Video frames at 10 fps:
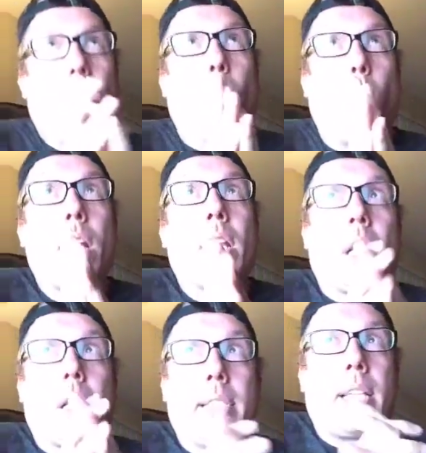one of the
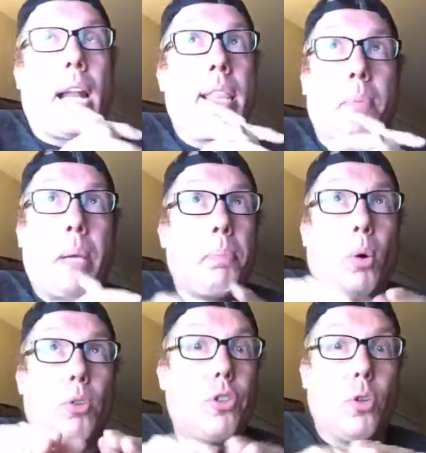lists that I think
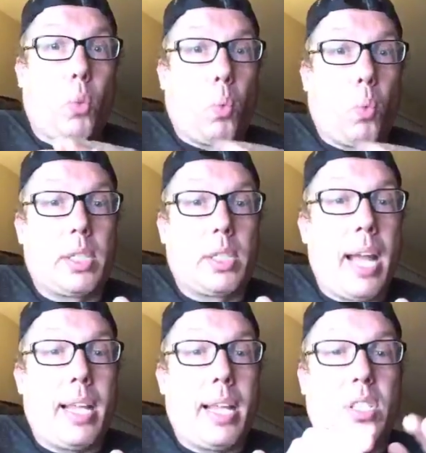people do the worst
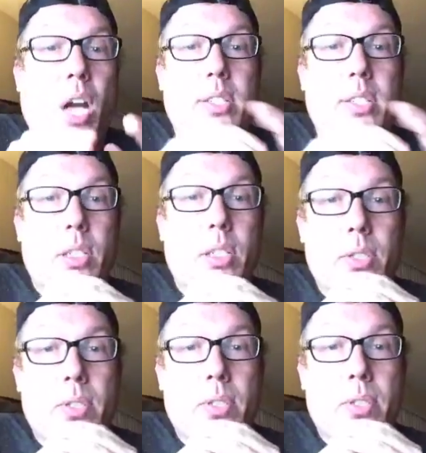at is
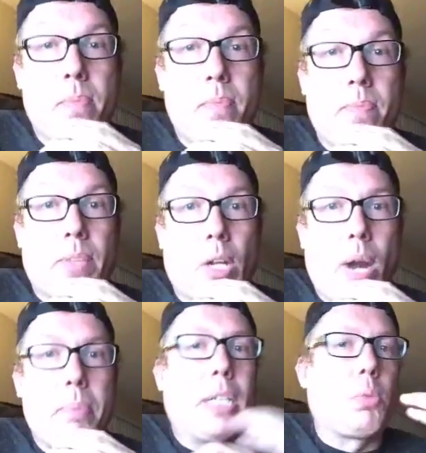customers,
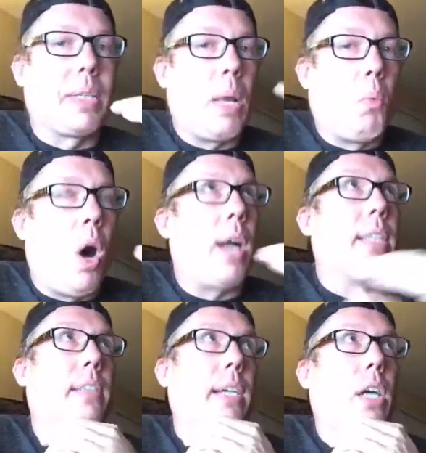right? Because what they want
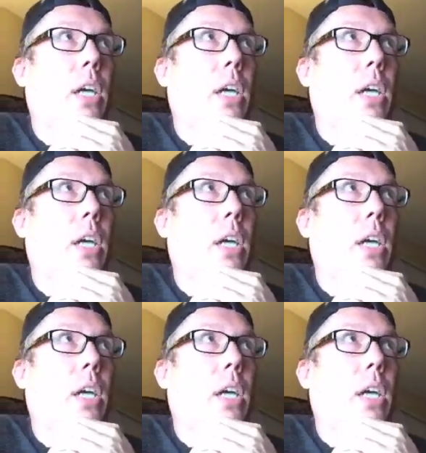is like,